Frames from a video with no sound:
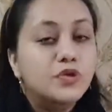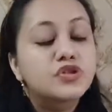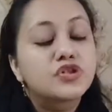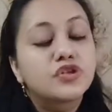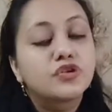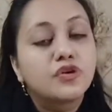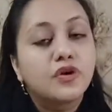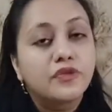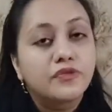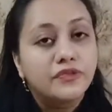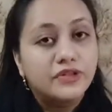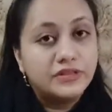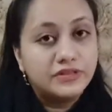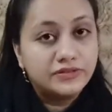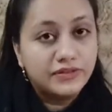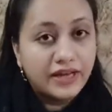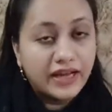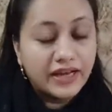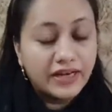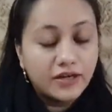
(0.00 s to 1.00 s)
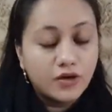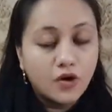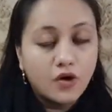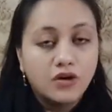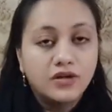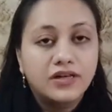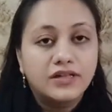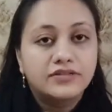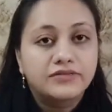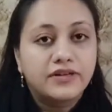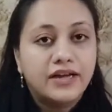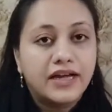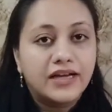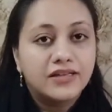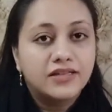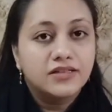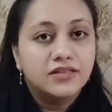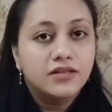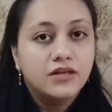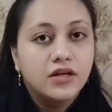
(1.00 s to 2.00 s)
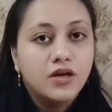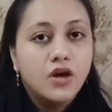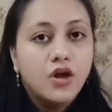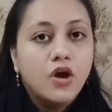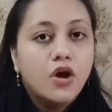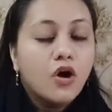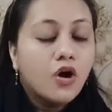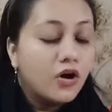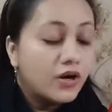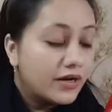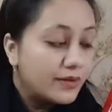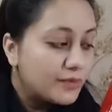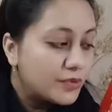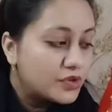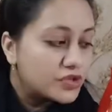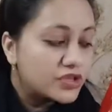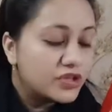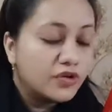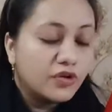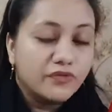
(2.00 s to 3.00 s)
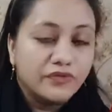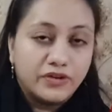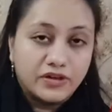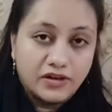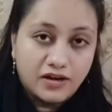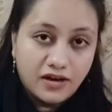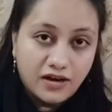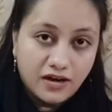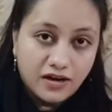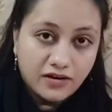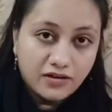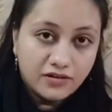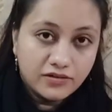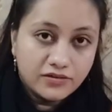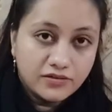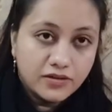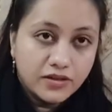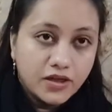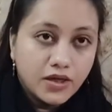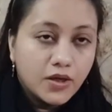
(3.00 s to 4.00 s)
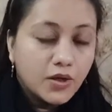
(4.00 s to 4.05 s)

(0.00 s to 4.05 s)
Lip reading: motion of a train on a track or a motion of a car.